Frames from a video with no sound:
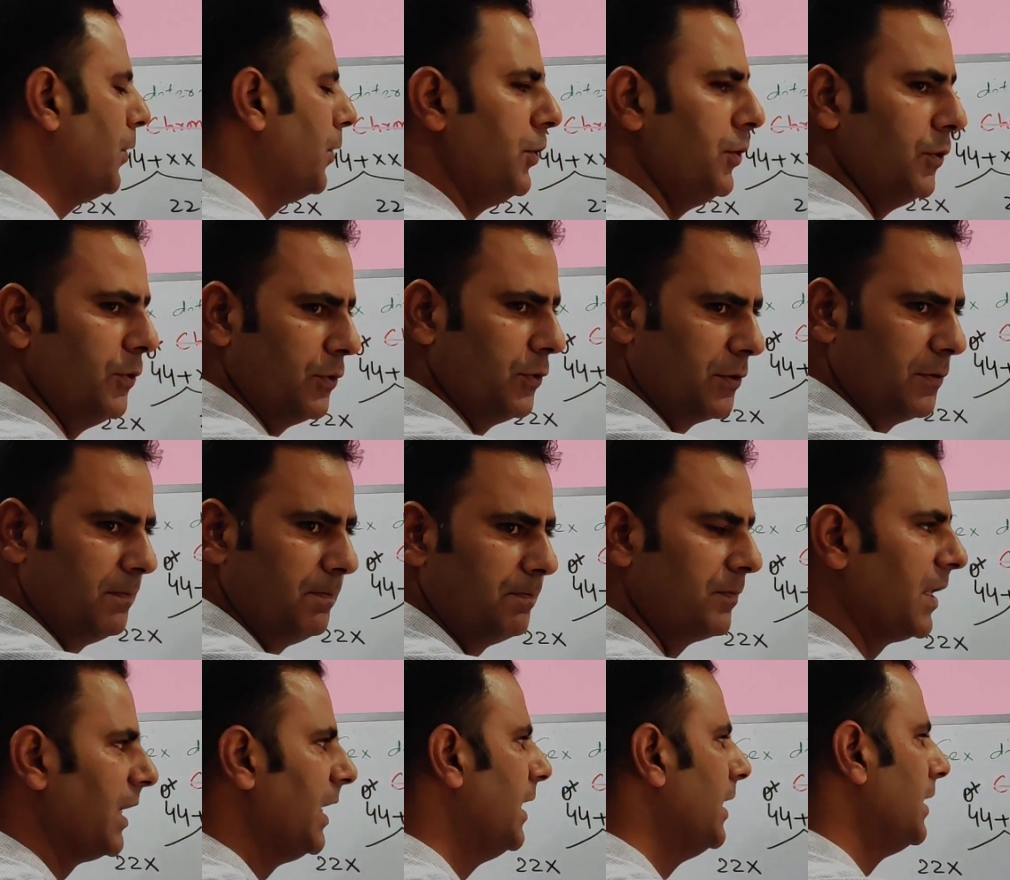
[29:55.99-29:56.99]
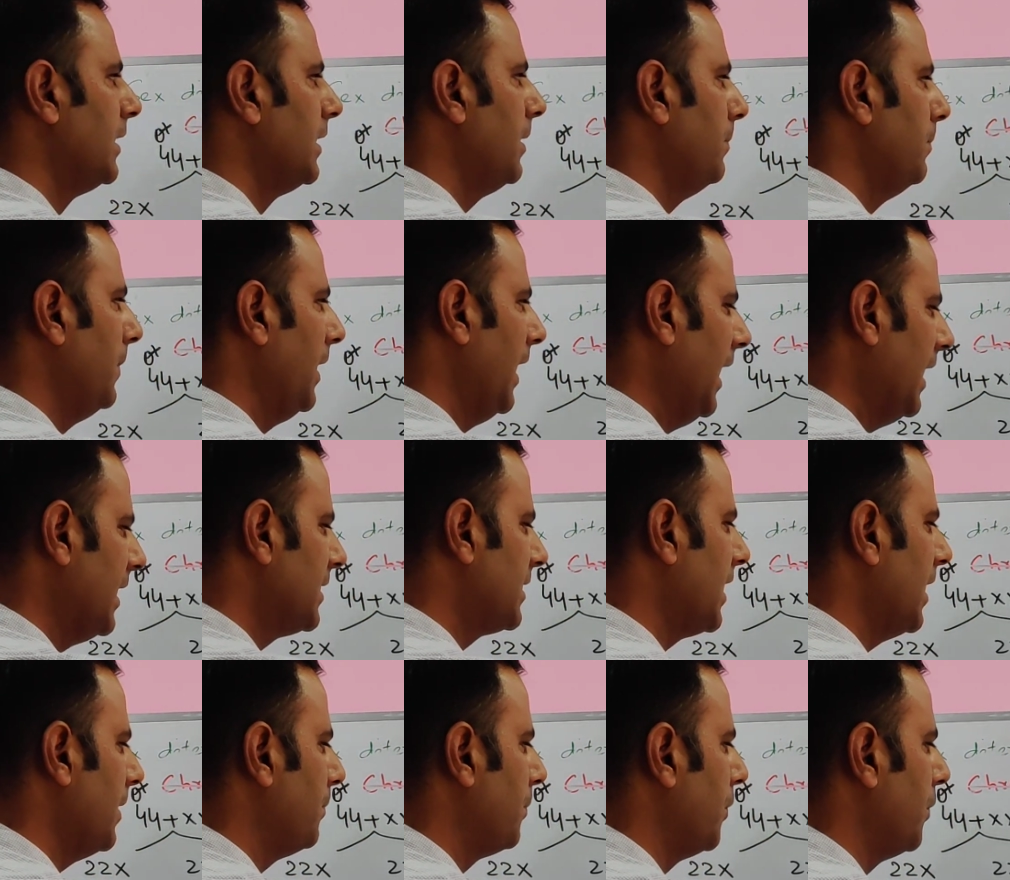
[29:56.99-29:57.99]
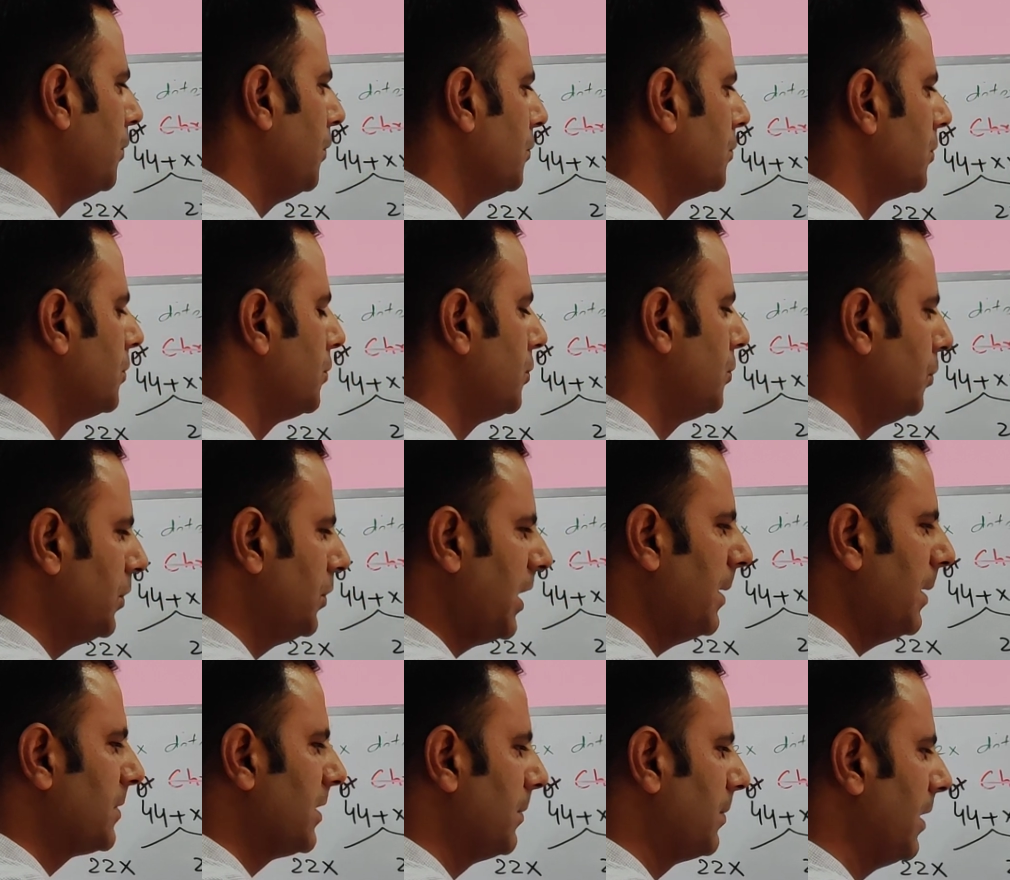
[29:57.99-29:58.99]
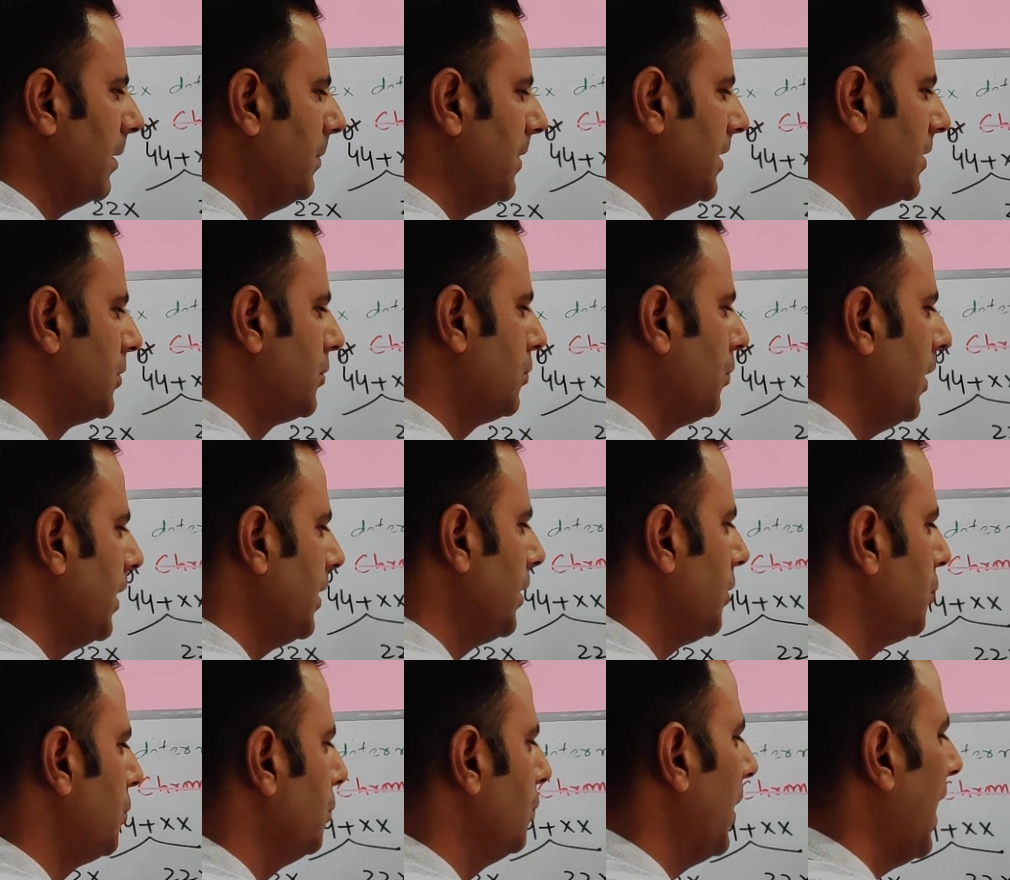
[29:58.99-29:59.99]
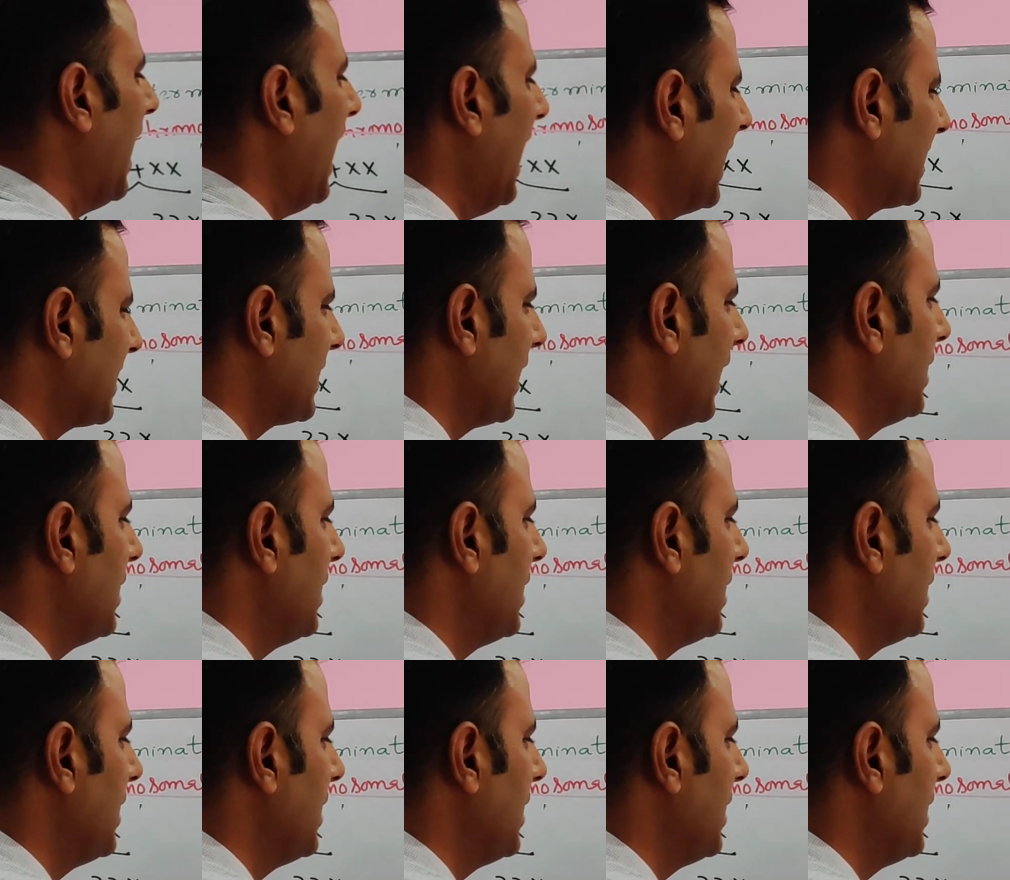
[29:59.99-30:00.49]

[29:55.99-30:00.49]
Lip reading: produce the males can produce two types of gametes, 22X